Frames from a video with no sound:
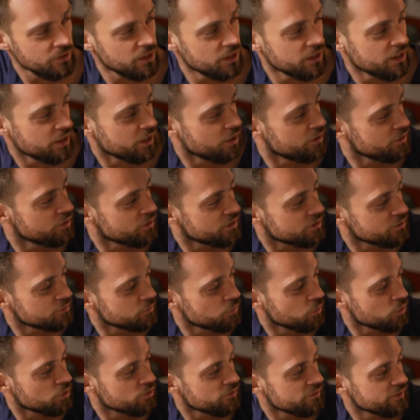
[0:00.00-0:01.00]
I go
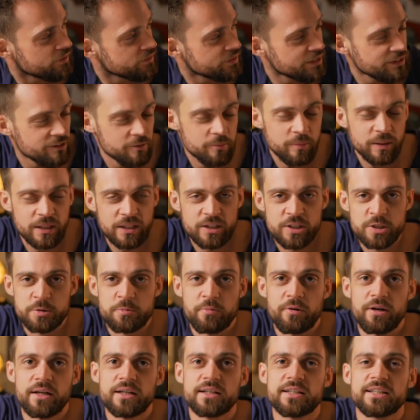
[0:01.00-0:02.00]
walk around there on my lunch
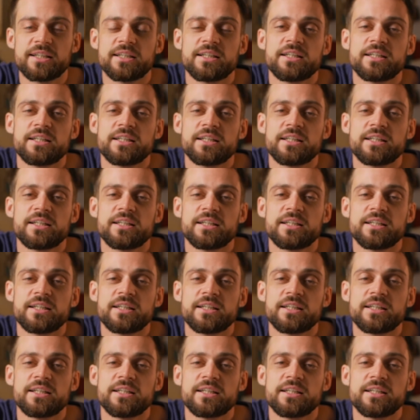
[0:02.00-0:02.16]
break.